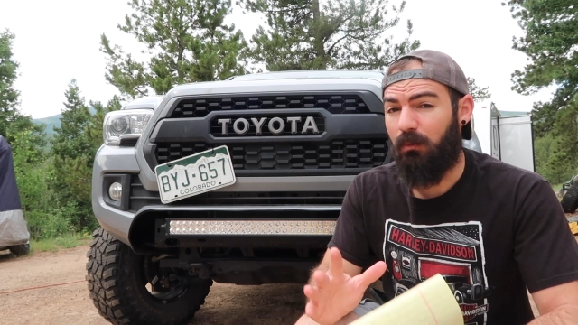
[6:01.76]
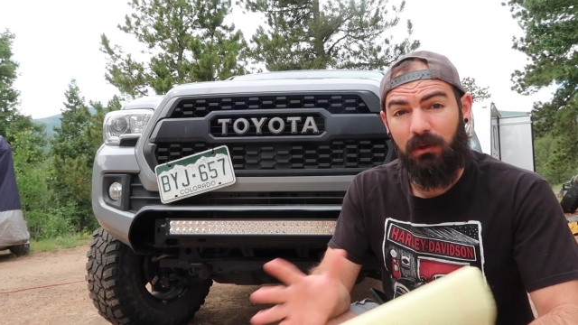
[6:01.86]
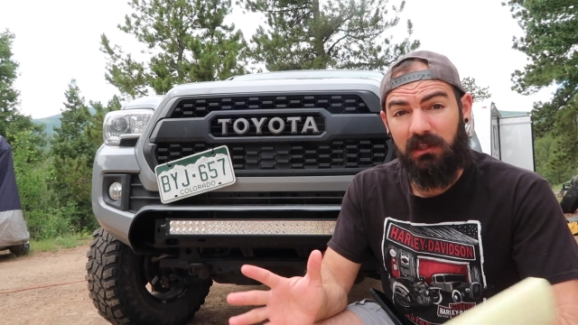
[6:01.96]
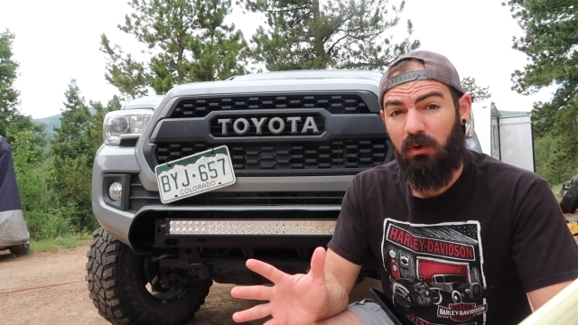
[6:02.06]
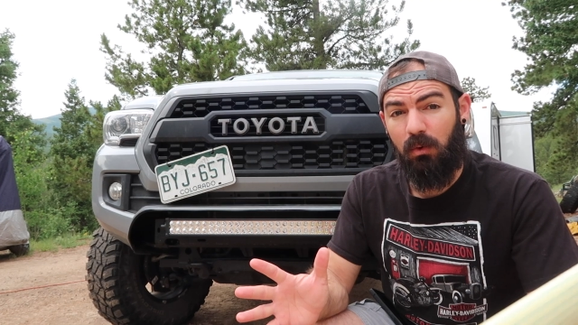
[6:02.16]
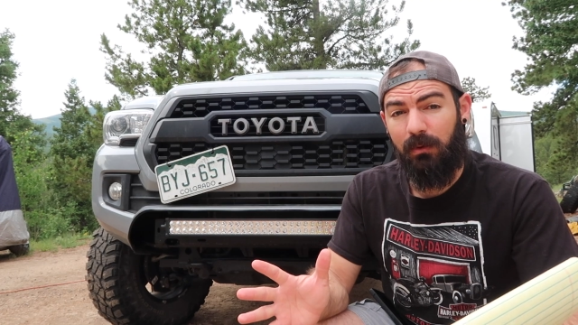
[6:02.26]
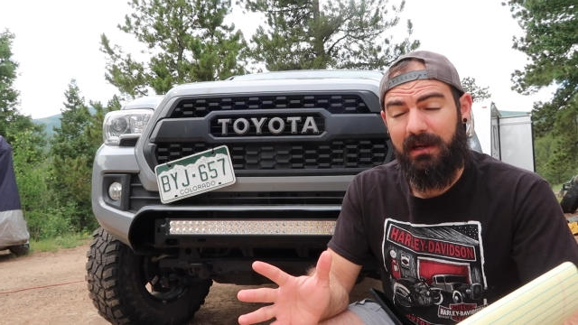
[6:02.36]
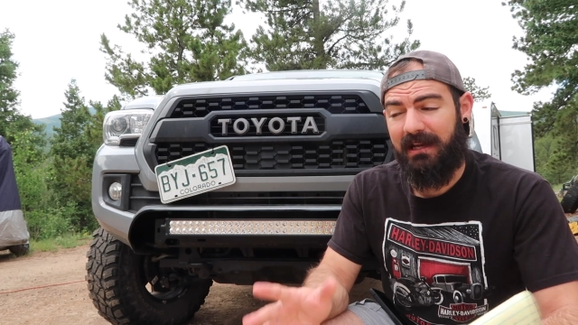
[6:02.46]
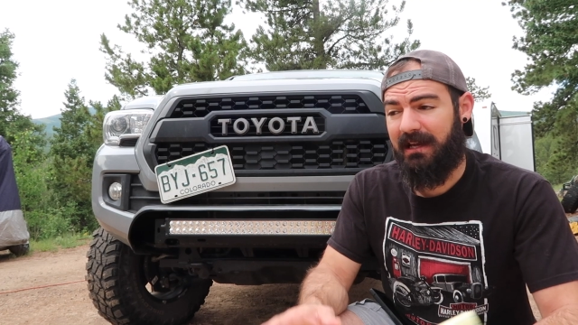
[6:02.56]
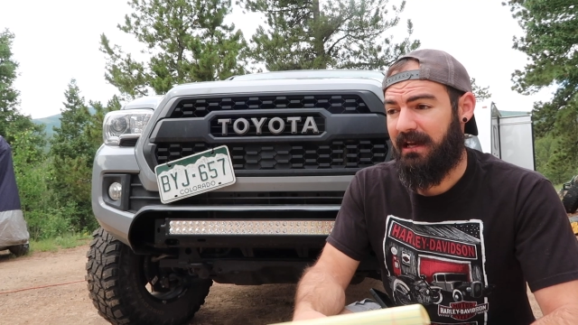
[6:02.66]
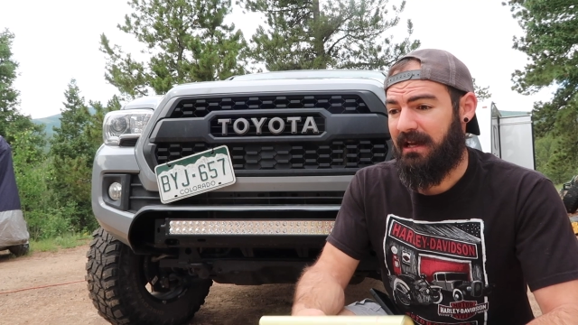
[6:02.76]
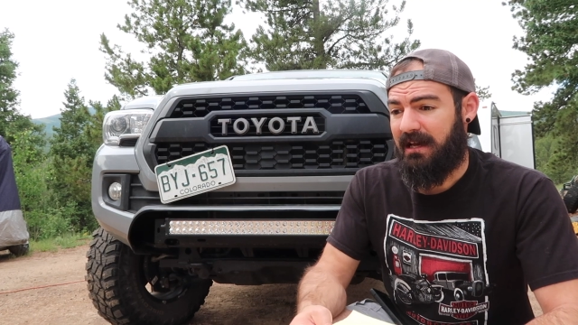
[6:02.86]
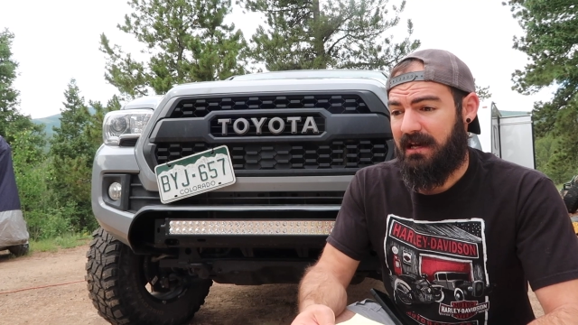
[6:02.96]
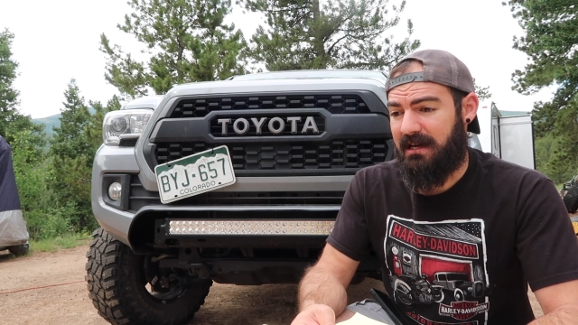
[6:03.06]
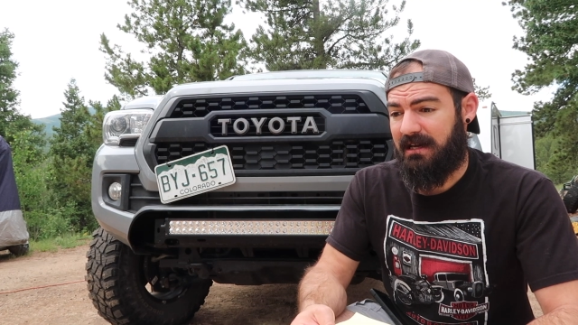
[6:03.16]
Really cool rig.
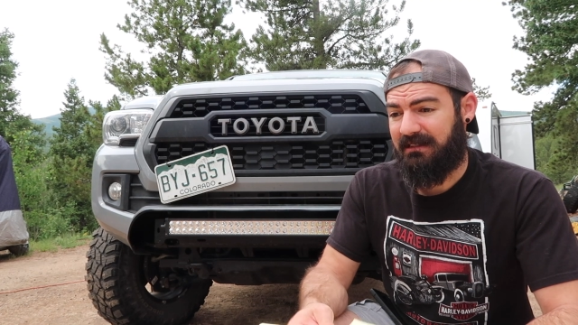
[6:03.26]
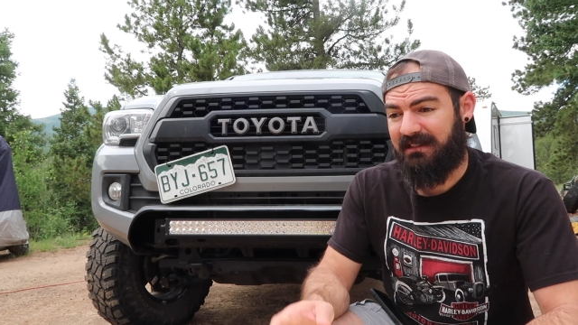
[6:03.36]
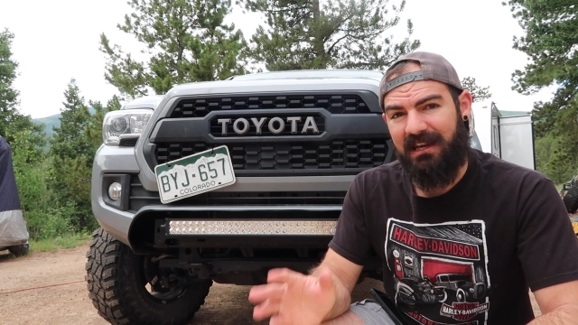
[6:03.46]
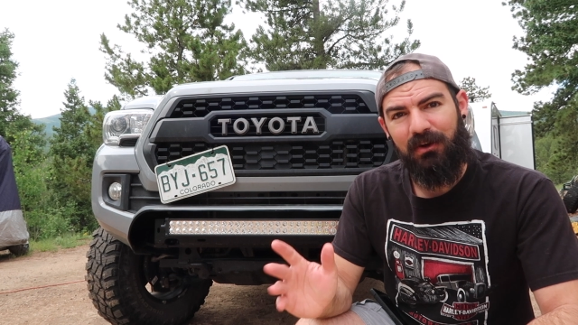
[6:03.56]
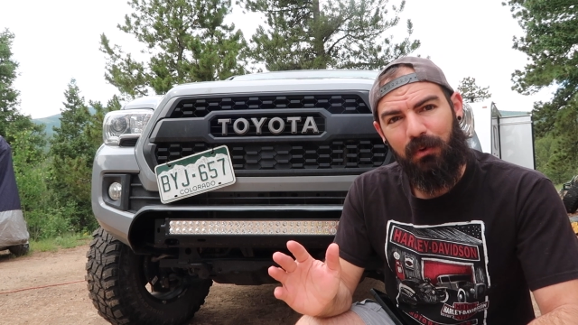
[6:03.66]
It's kind of